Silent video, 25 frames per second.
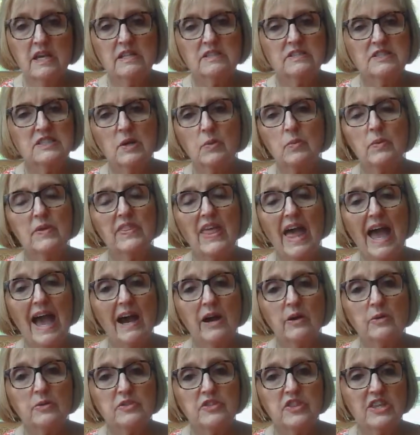So
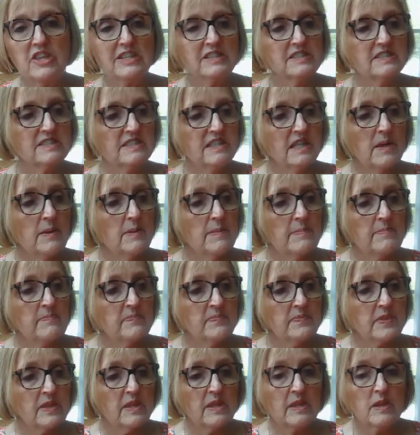without this,
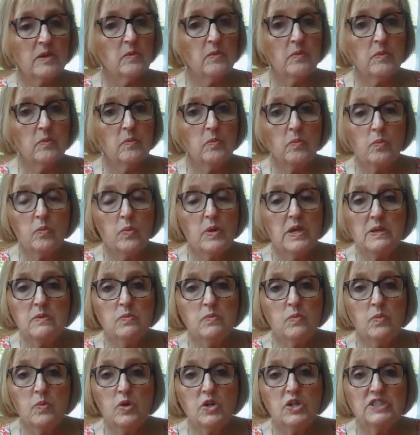we
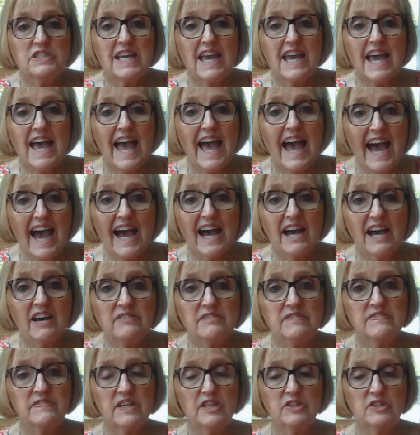would
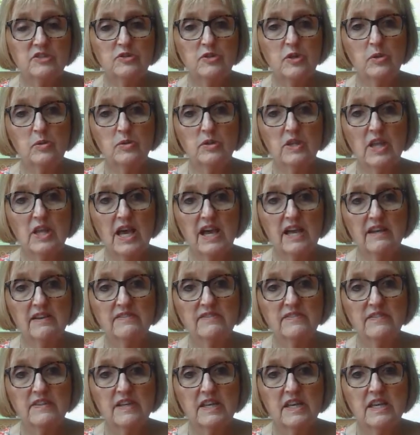have no
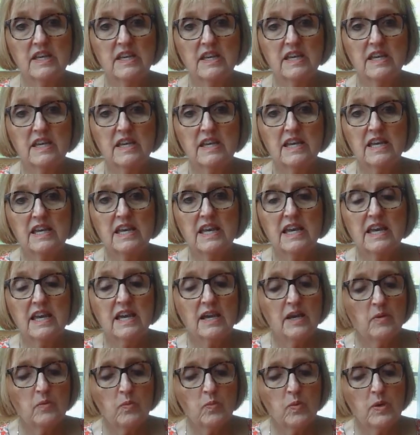life.
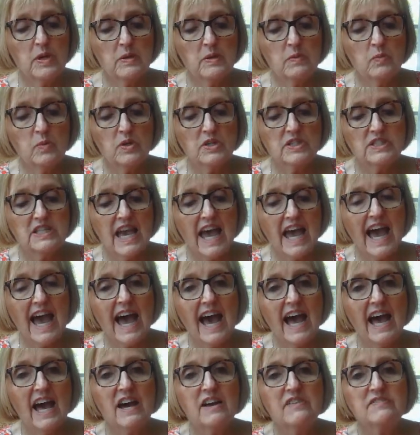We would
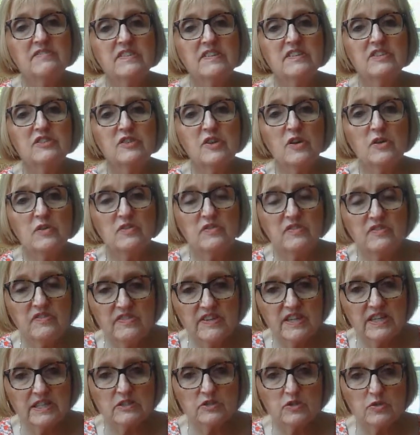have no
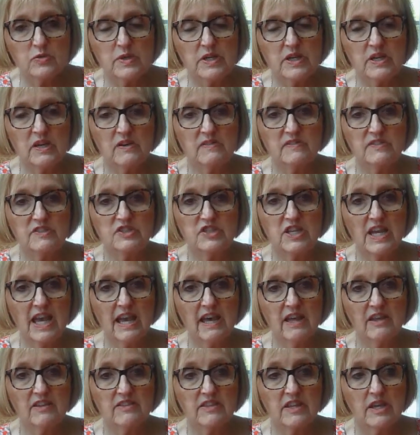victory over
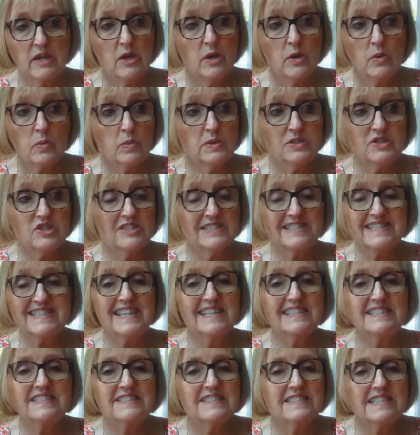death, which is
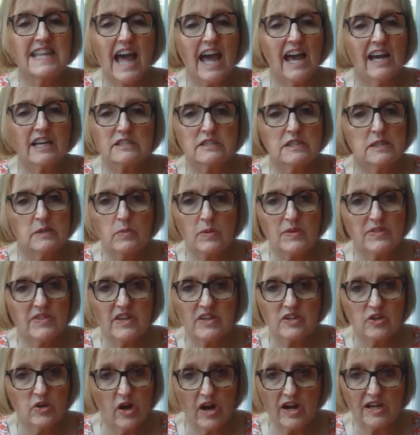exactly what
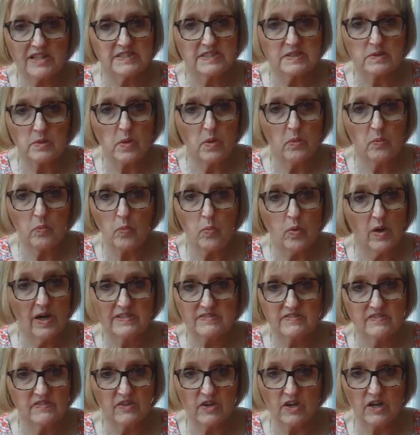the cross
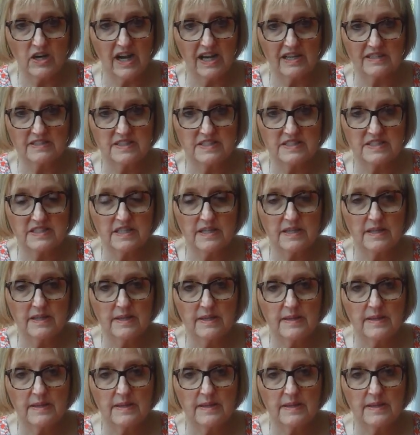won for us.